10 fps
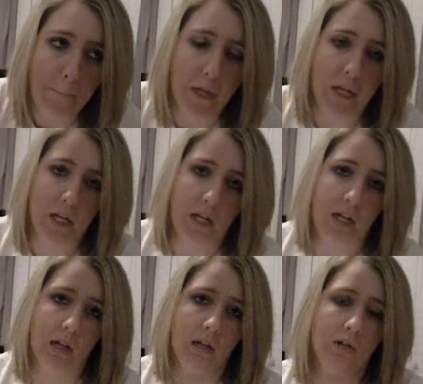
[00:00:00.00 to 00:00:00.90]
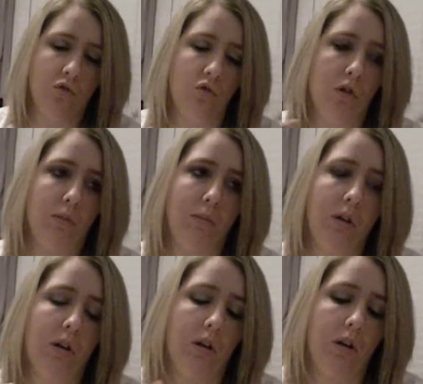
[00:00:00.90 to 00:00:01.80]
but he
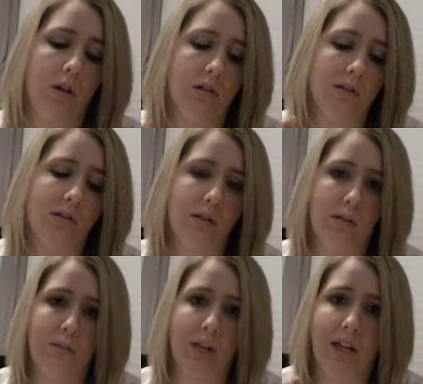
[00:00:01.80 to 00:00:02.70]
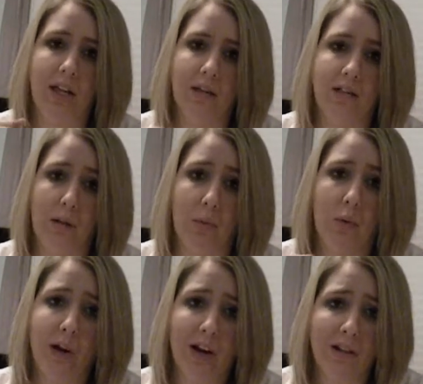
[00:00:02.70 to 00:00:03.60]
drummed on some like
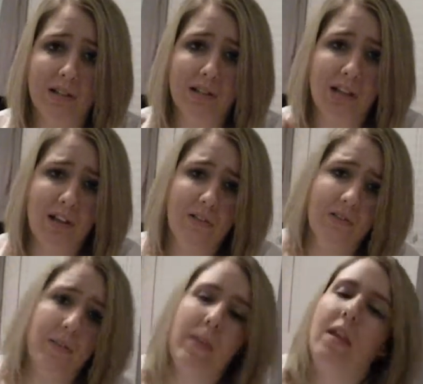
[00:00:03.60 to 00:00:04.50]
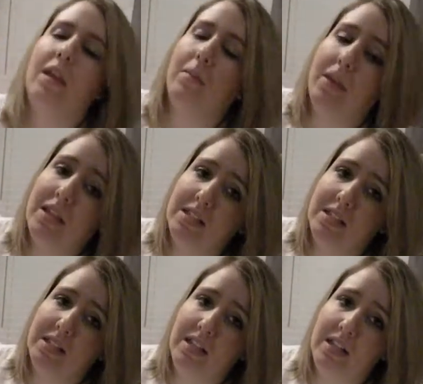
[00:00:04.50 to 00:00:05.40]
Tupperware and stuff because
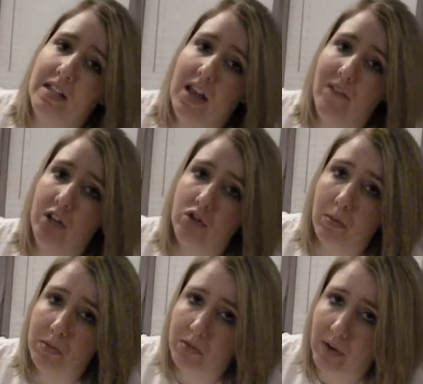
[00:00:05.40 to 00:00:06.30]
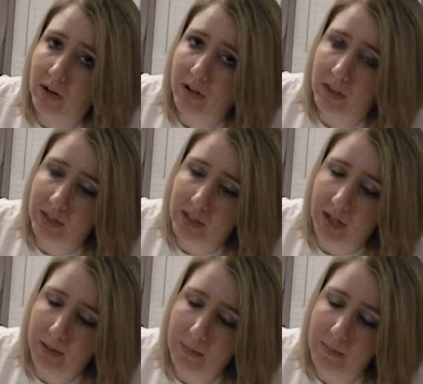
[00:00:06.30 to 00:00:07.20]
he said he didn't have any drums around at the
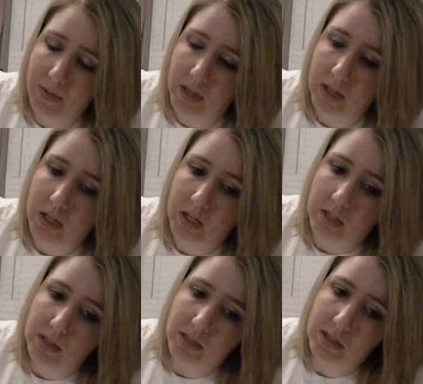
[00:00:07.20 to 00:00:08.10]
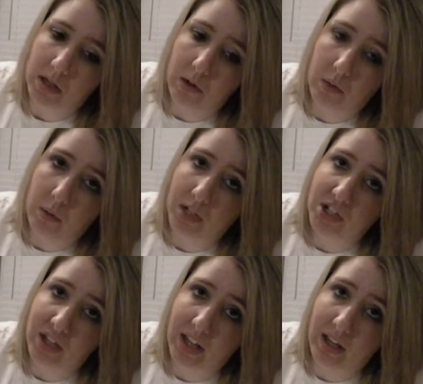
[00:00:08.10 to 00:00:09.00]
time. So,
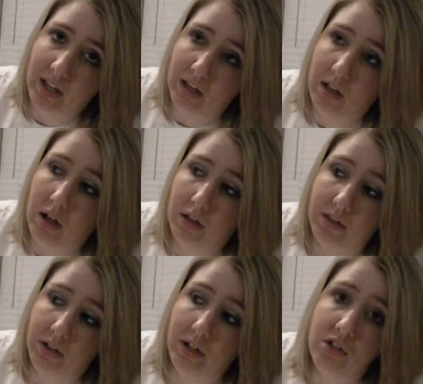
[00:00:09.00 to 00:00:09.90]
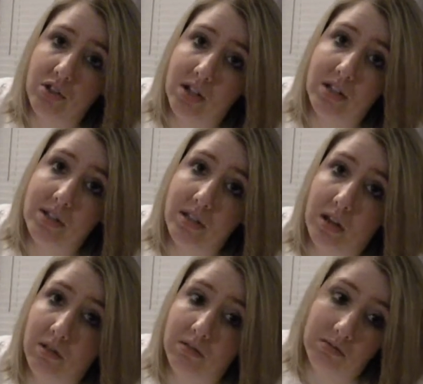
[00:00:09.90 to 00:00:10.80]
it caught their interest,
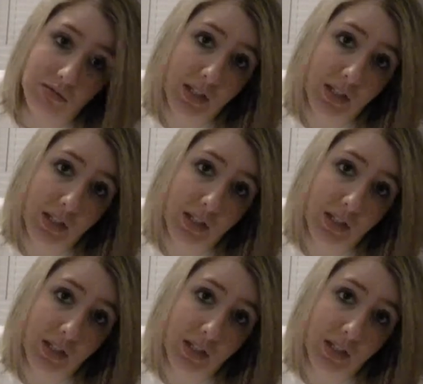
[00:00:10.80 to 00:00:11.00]
so